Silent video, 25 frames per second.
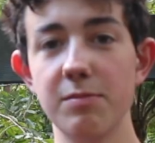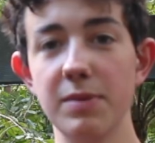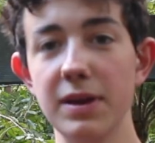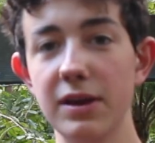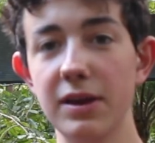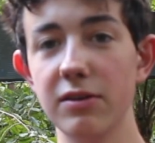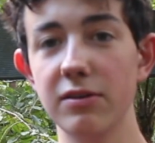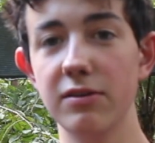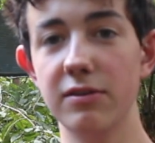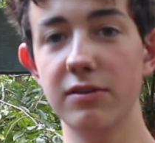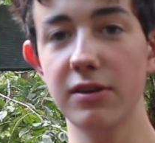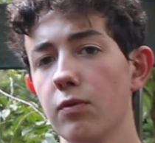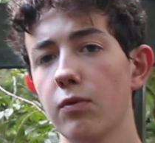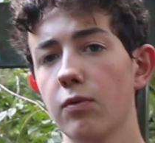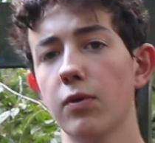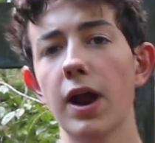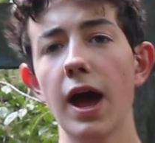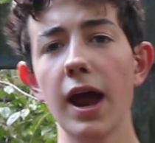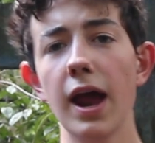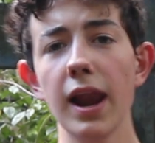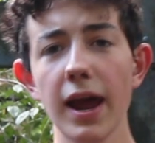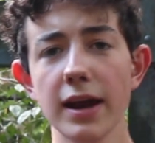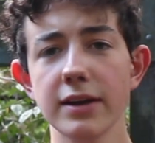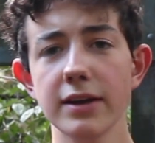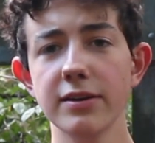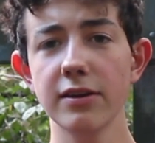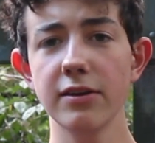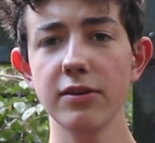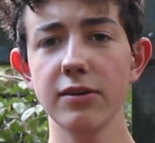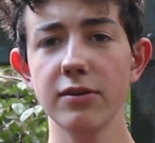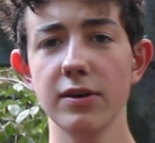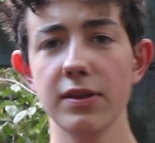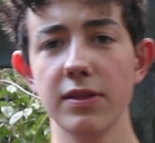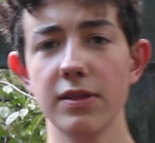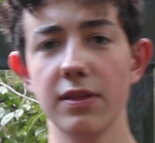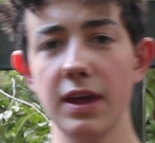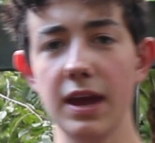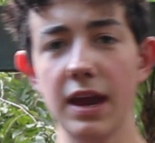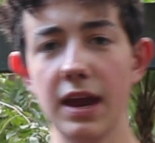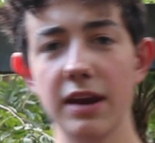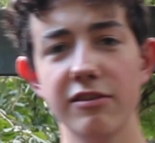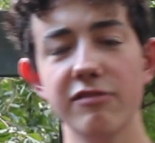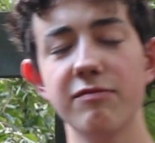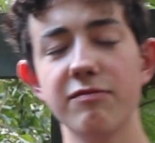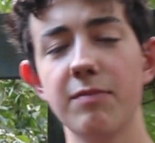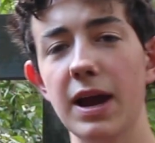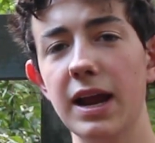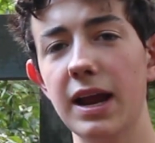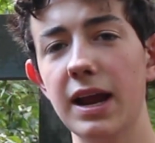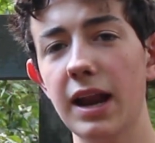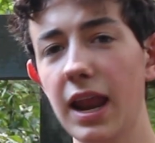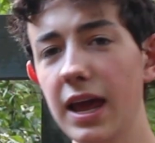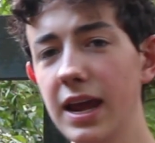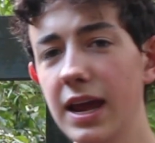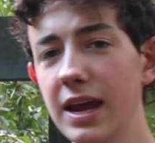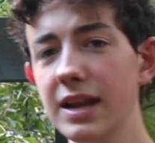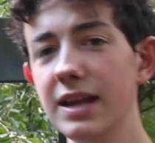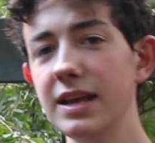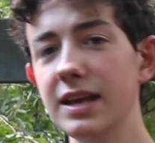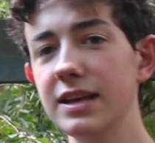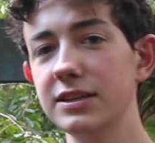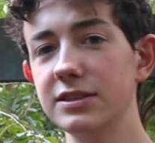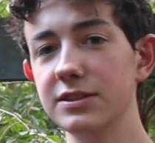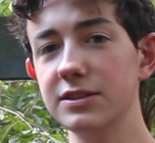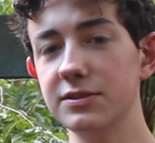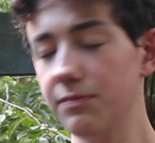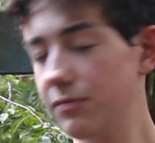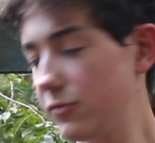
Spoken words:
be good to go. What I like to do at the end of my clean is